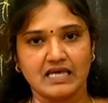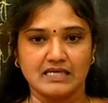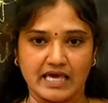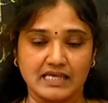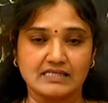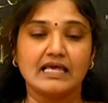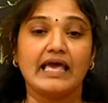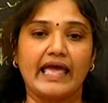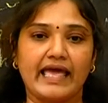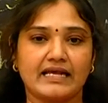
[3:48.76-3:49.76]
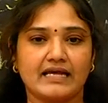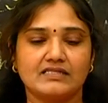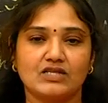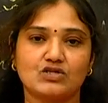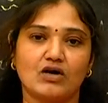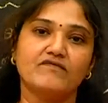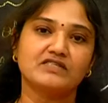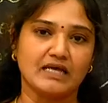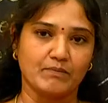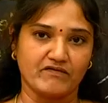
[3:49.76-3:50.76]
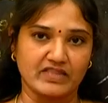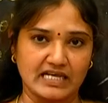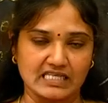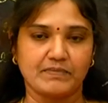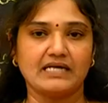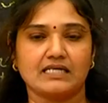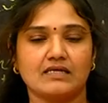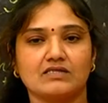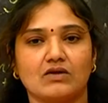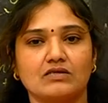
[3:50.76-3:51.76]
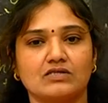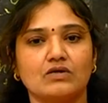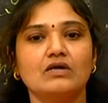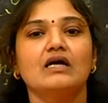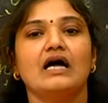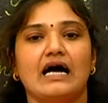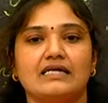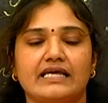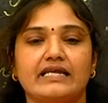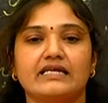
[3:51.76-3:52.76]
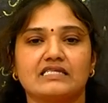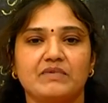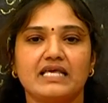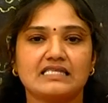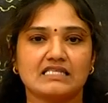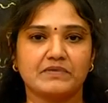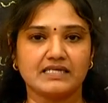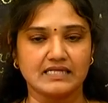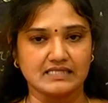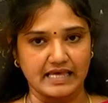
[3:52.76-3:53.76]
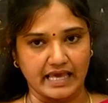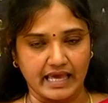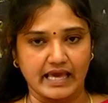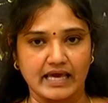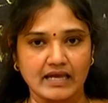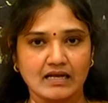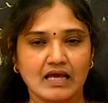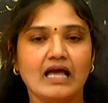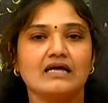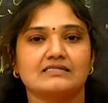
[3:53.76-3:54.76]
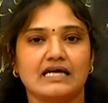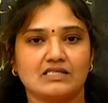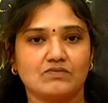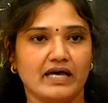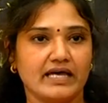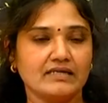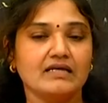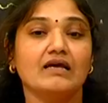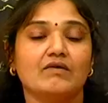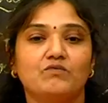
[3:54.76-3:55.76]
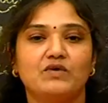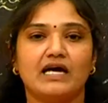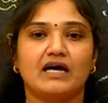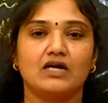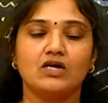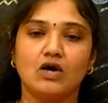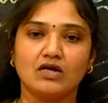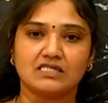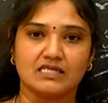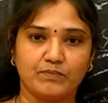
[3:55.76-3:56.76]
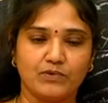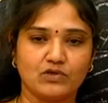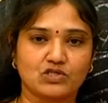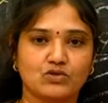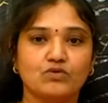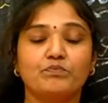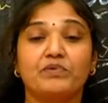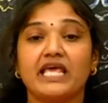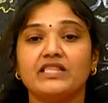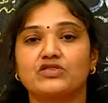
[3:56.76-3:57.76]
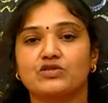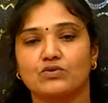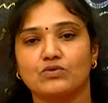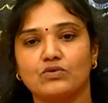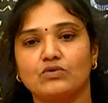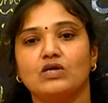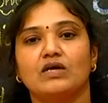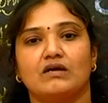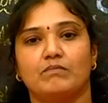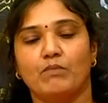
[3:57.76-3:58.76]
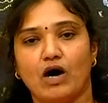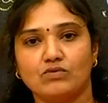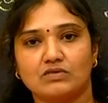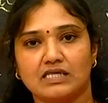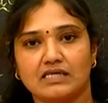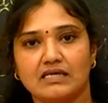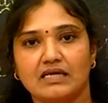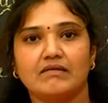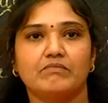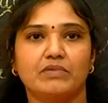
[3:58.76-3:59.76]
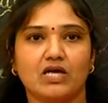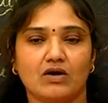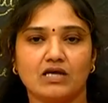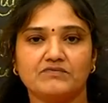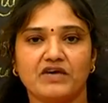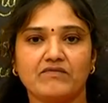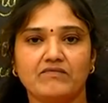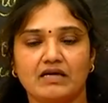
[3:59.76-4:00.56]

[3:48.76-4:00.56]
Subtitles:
Yes, air consists of some of the dust particles also, and then it is being suspended in the air. That is why we are not supposed to breathe through mouth, because when